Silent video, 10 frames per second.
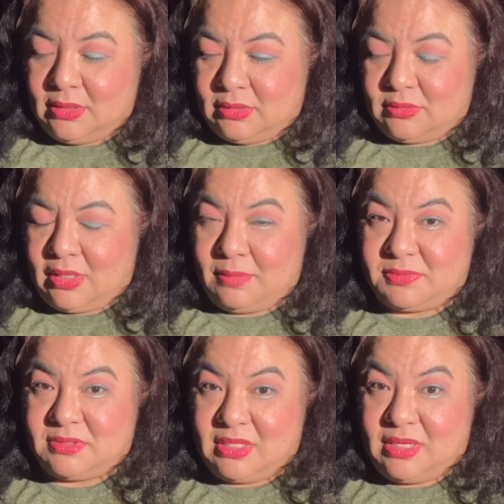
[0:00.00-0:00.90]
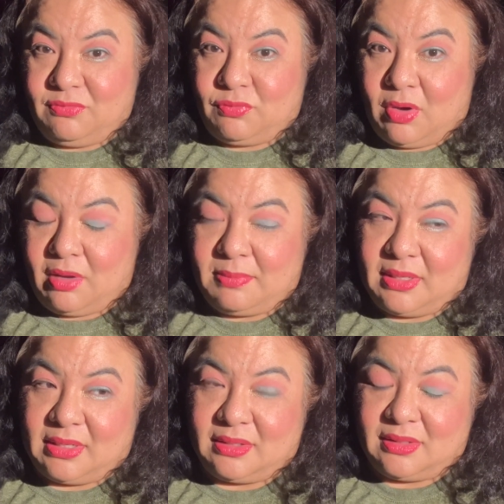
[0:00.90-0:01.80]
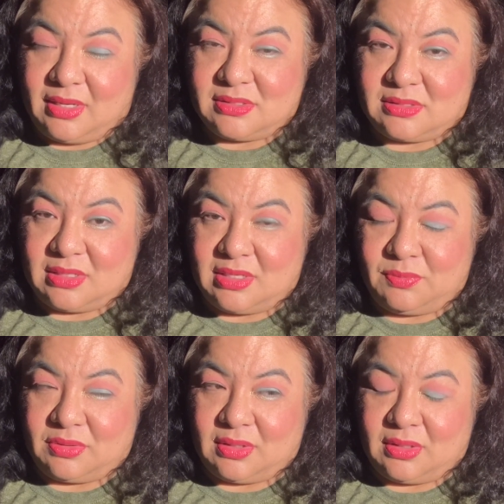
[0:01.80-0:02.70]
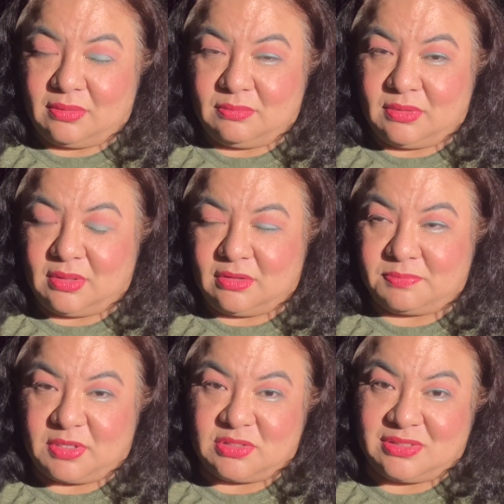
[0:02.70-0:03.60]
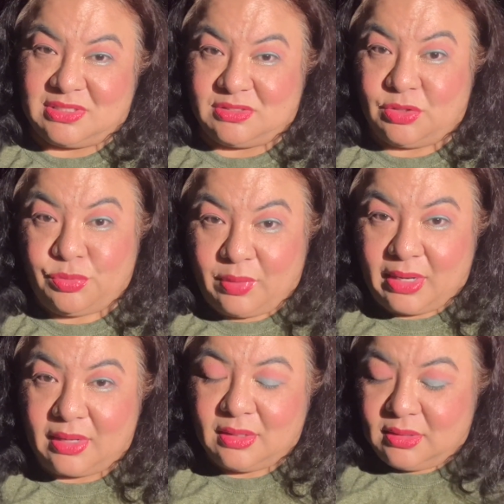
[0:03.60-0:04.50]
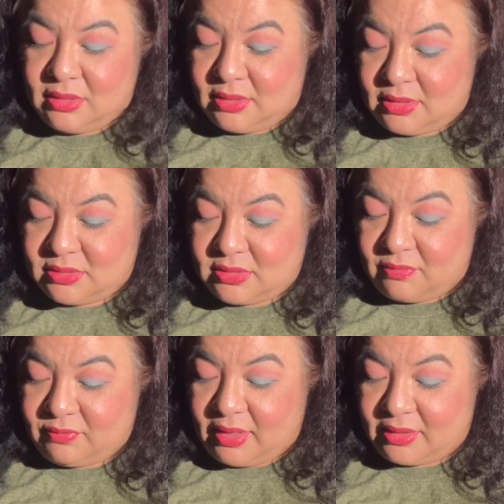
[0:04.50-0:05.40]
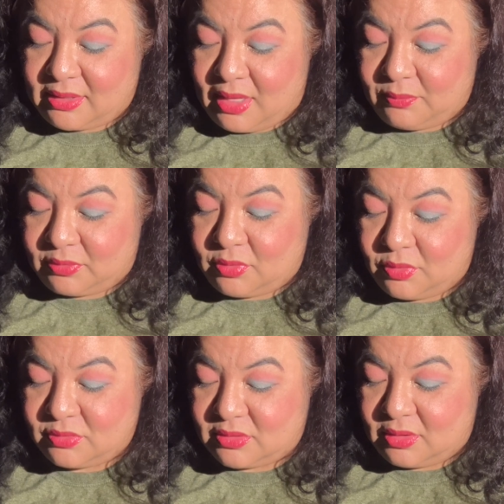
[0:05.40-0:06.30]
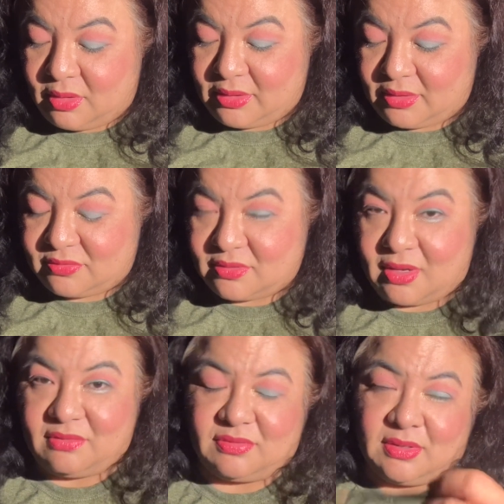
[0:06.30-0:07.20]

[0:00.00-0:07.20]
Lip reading: to help Steve, Robin, and Dustin with the, especially season 3 and stuff like that with codes and all that stuff.